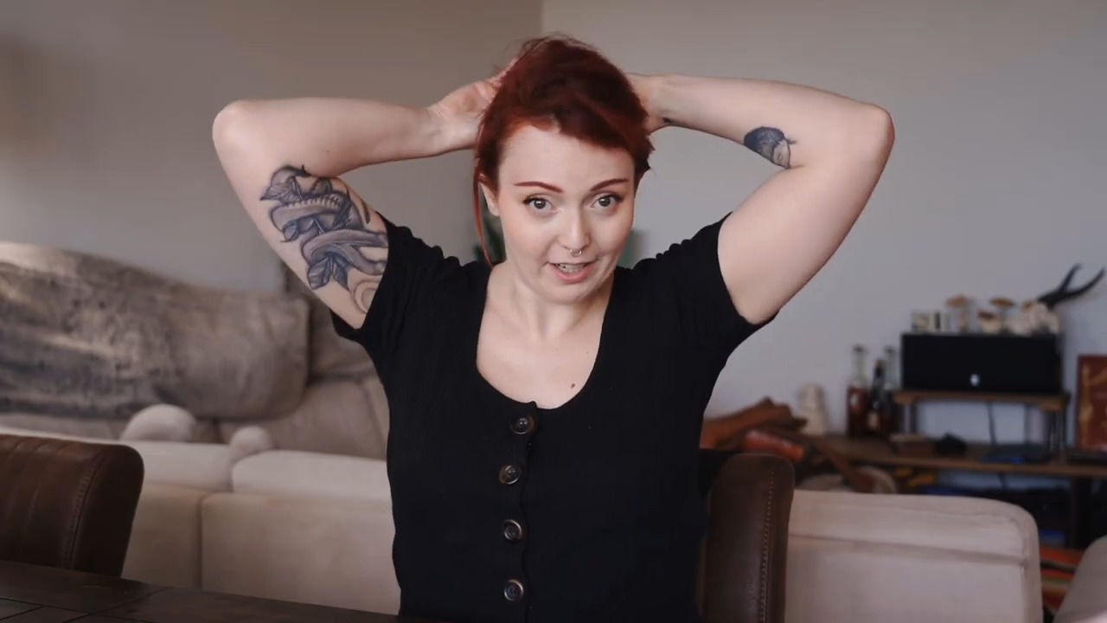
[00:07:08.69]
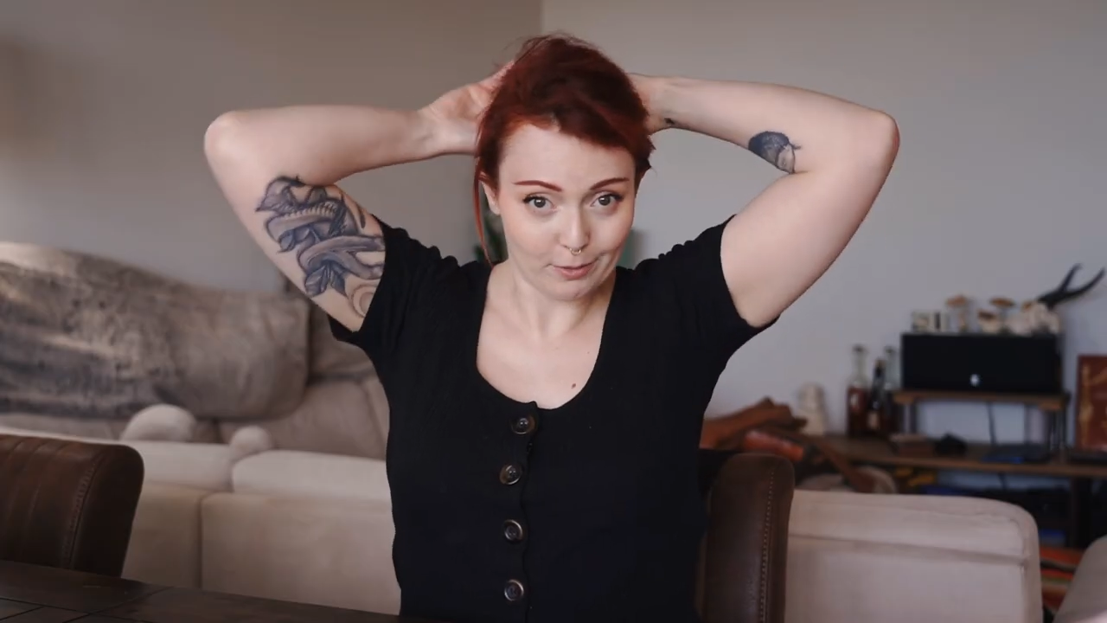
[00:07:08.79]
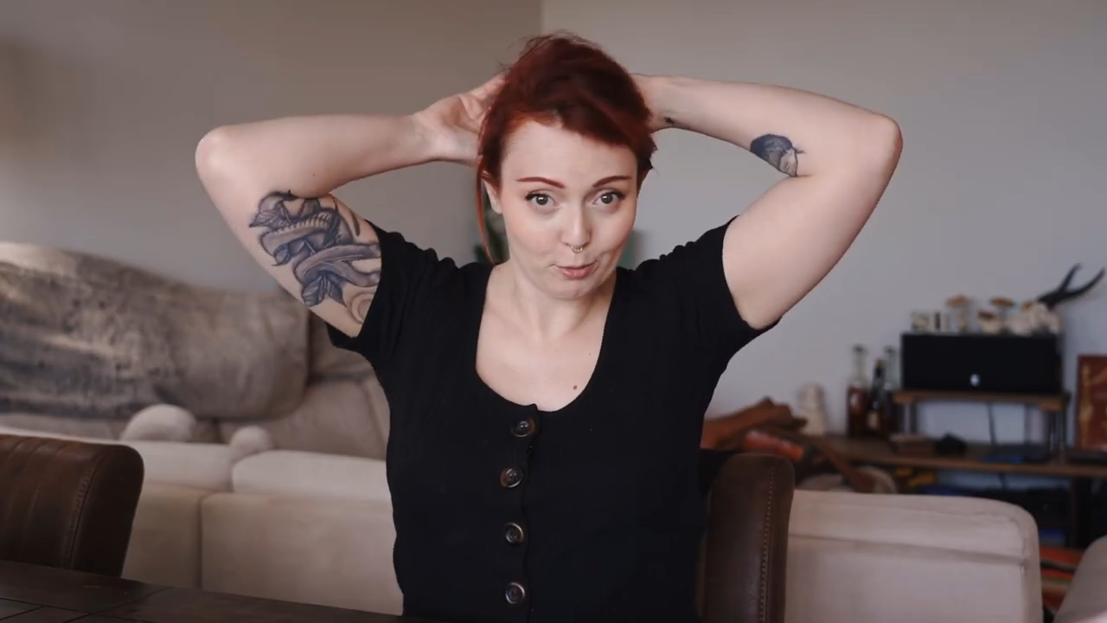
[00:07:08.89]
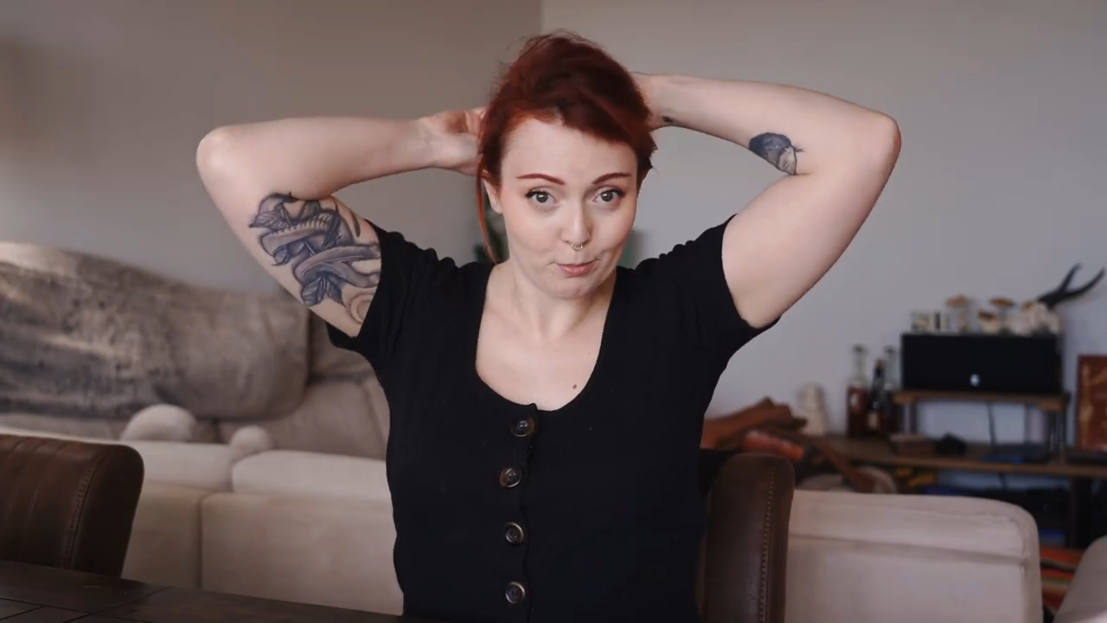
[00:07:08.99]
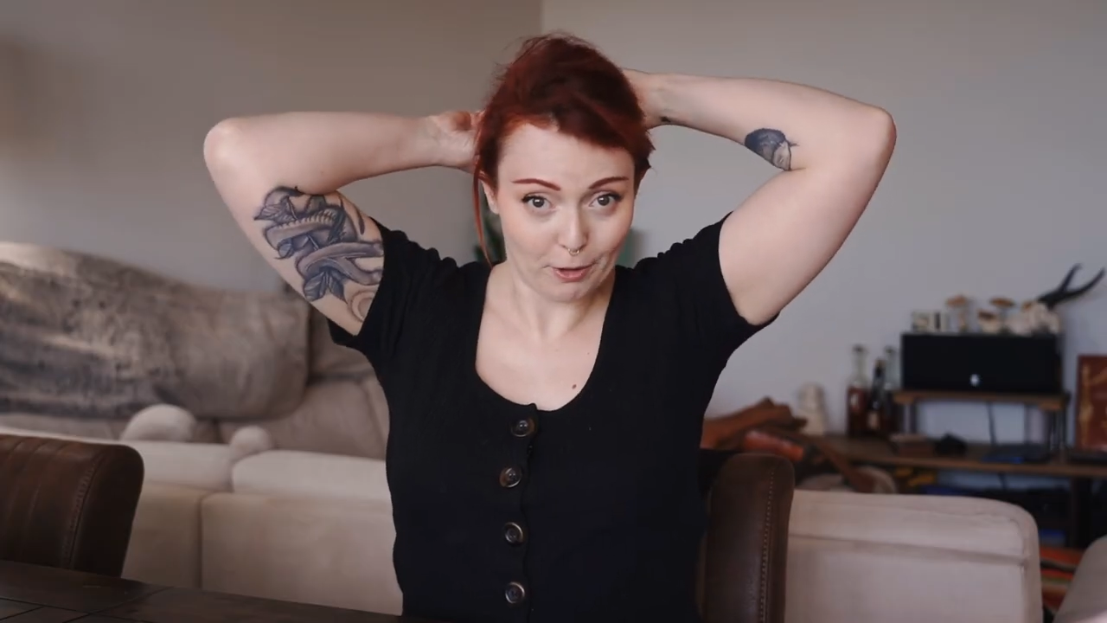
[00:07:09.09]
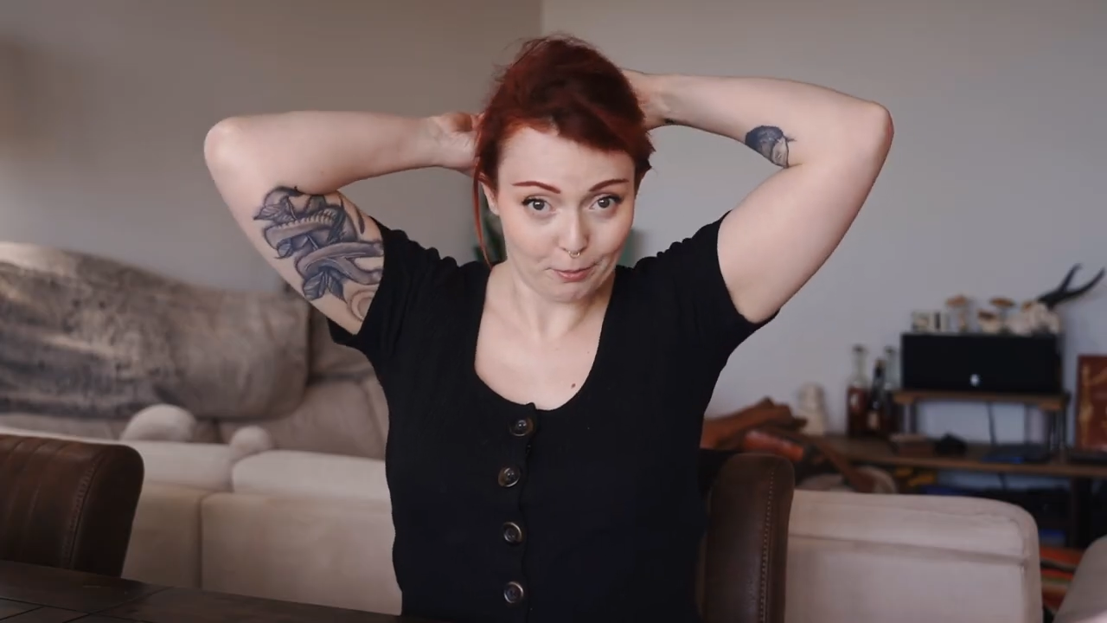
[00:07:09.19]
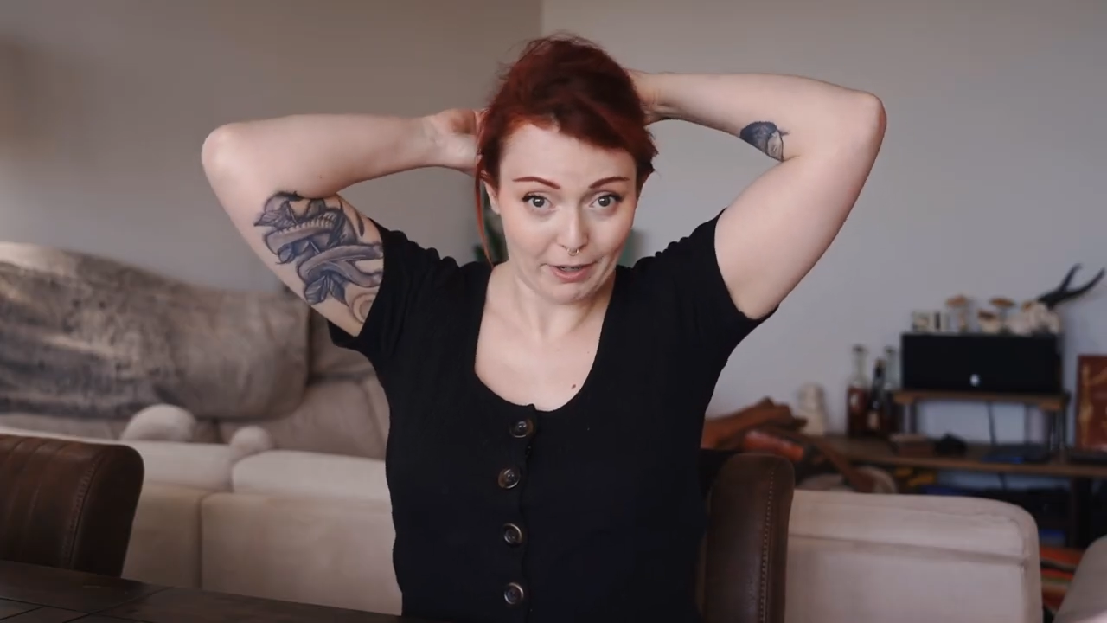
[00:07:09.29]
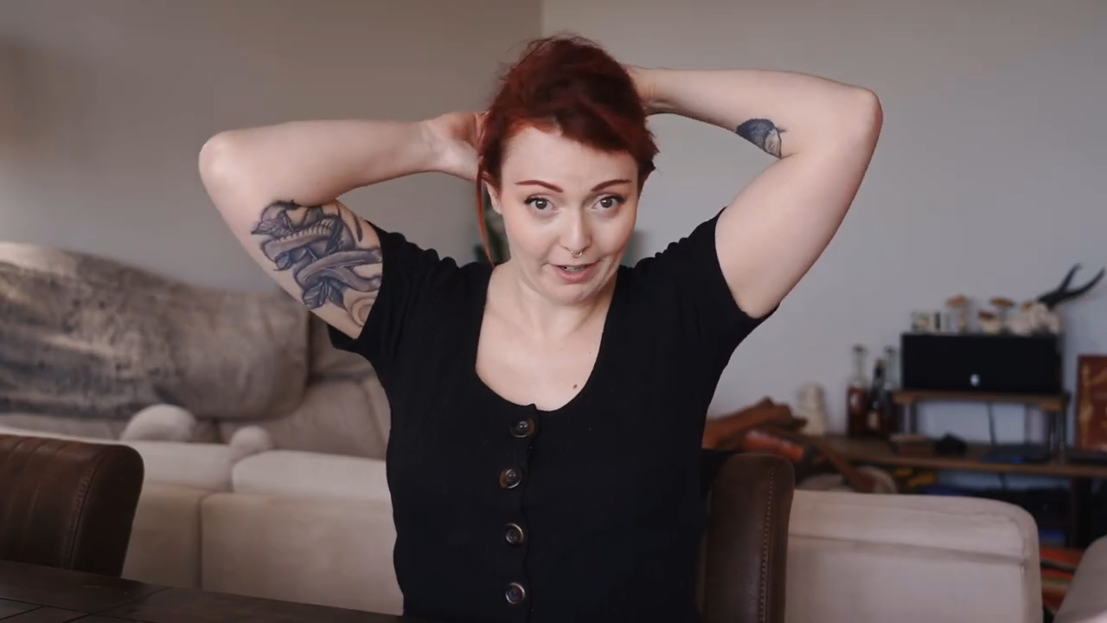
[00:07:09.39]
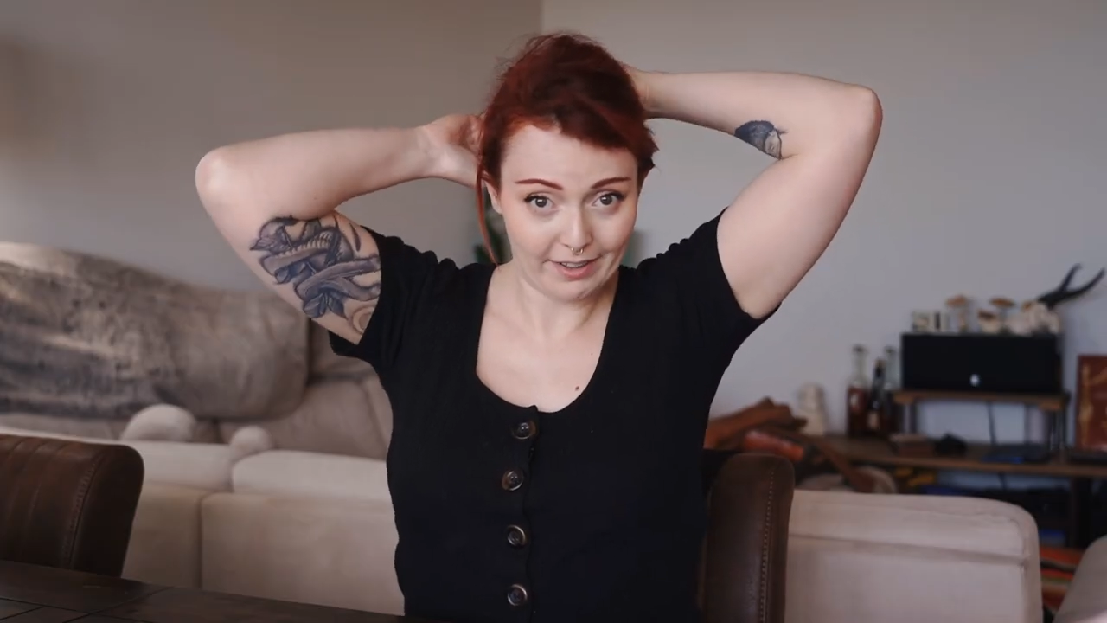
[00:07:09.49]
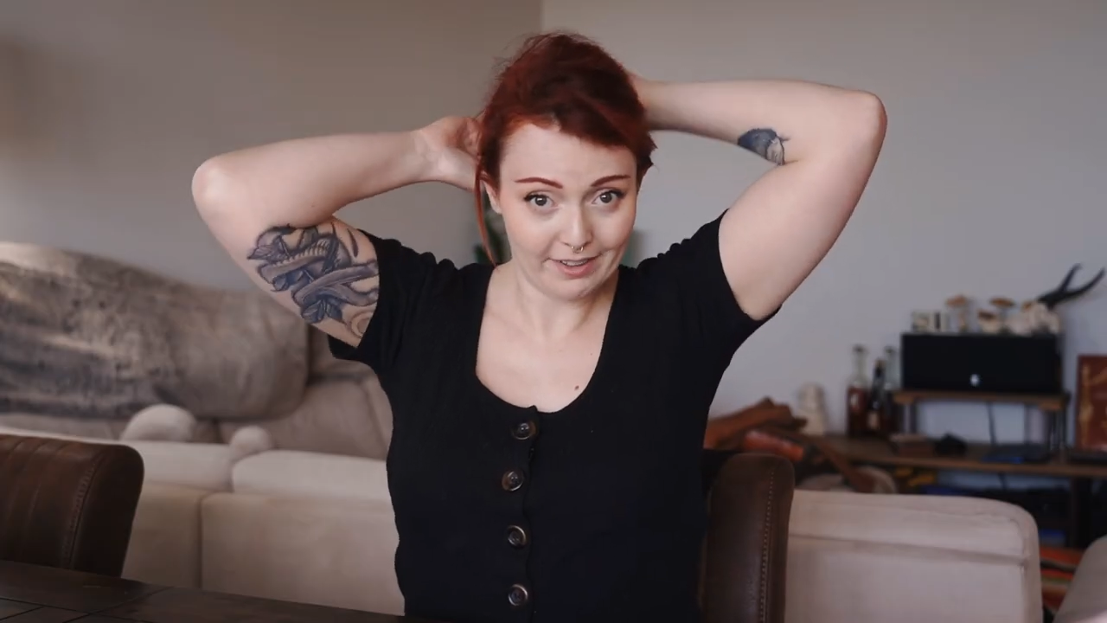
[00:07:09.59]
a rhubarb
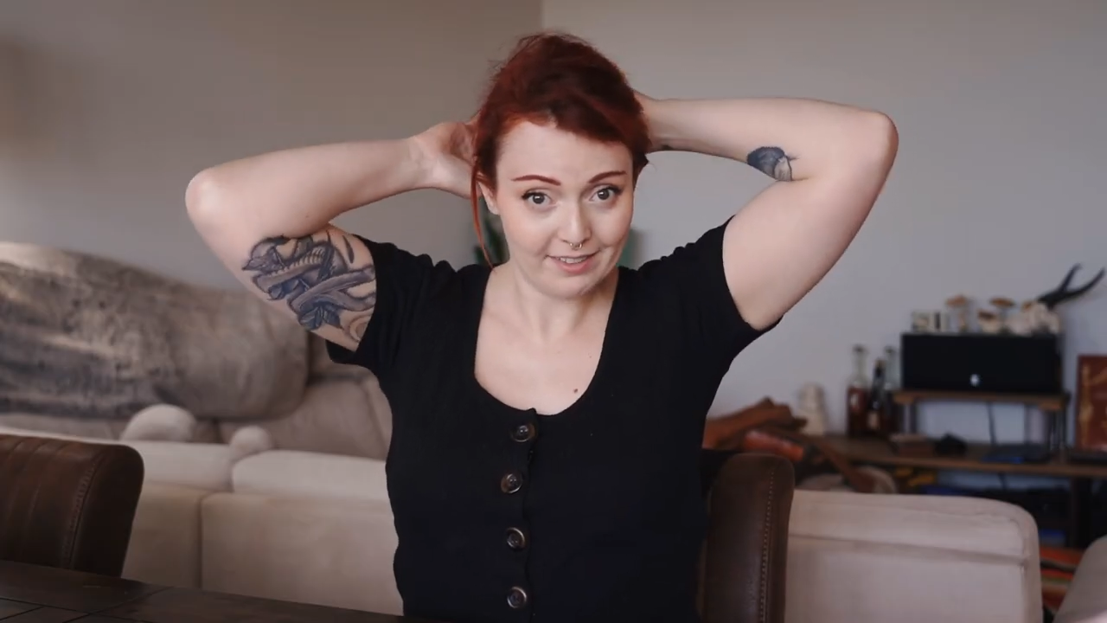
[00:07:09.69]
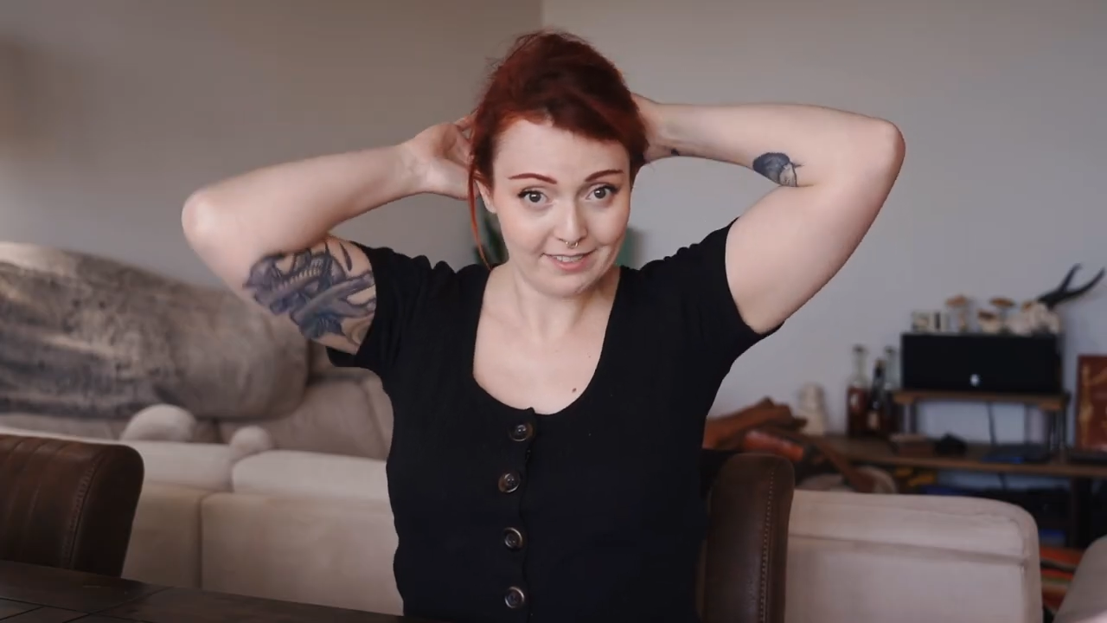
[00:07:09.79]
pie.